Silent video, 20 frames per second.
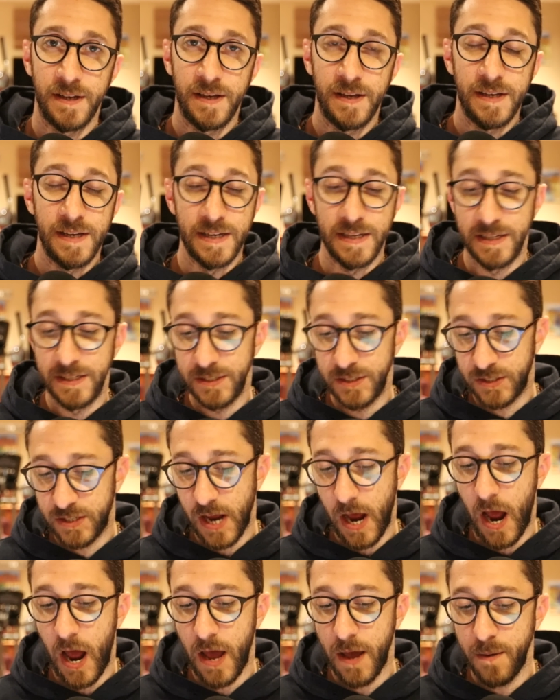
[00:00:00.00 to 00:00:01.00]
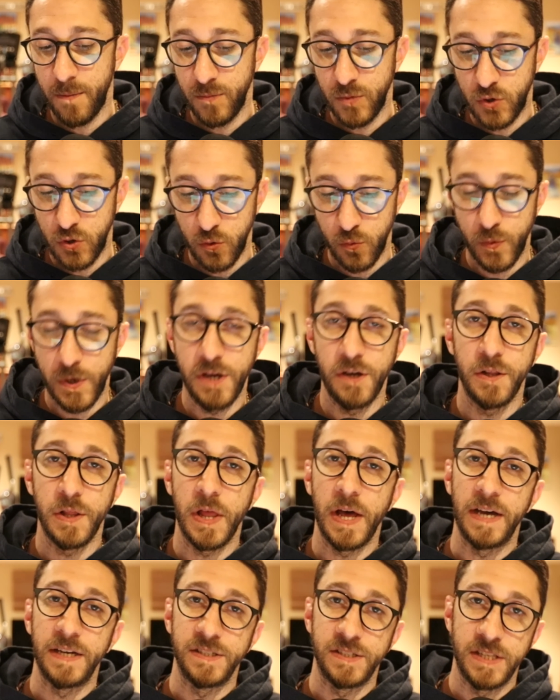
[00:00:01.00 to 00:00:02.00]
It is time to
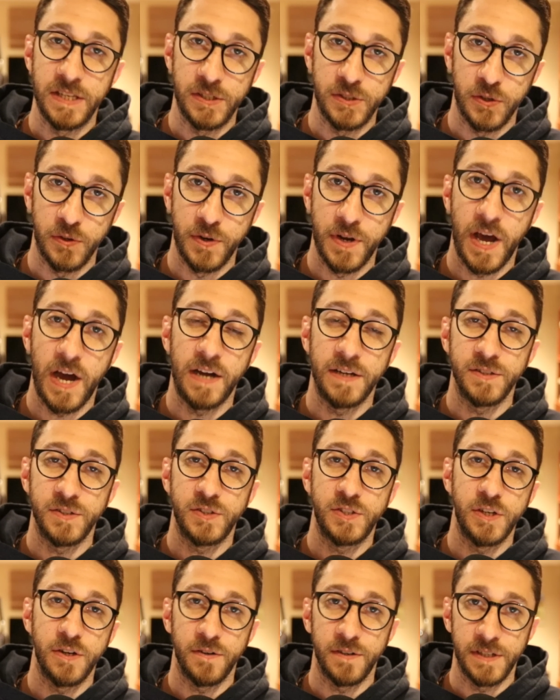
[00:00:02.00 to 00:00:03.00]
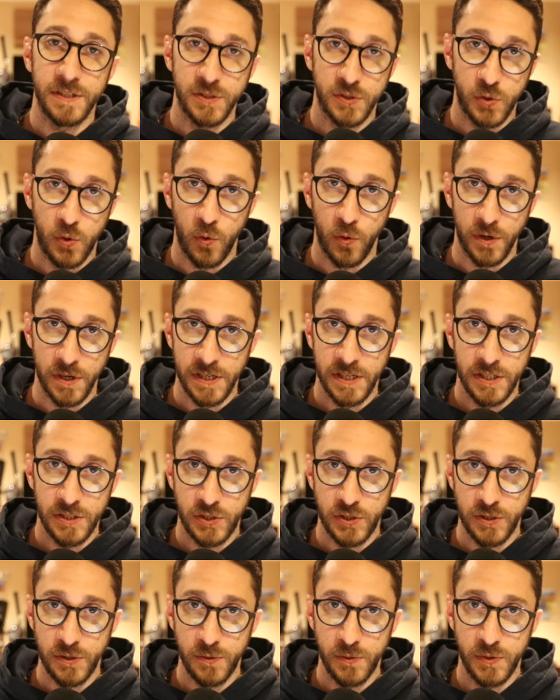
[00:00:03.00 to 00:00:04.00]
realize these are not serious core
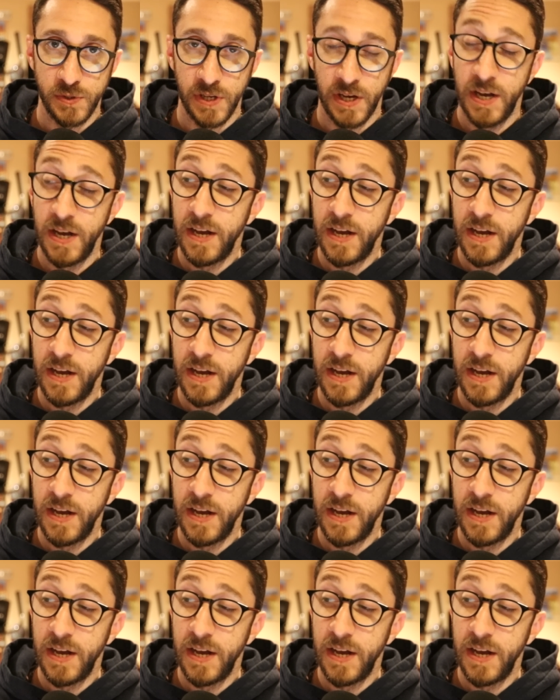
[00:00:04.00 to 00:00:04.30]
issues,